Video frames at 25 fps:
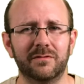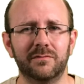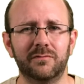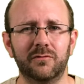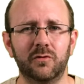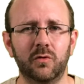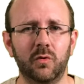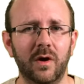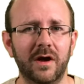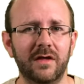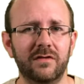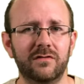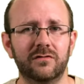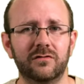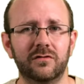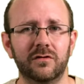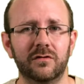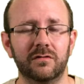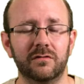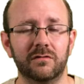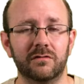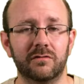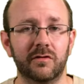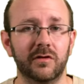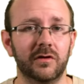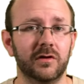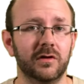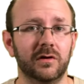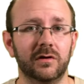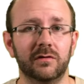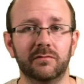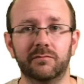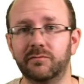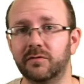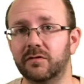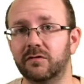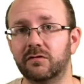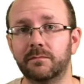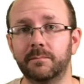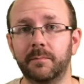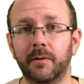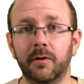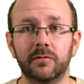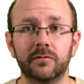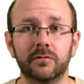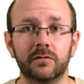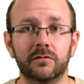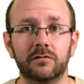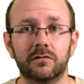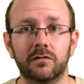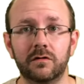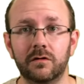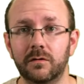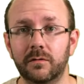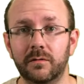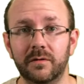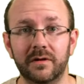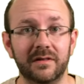of questions that you'll have responded to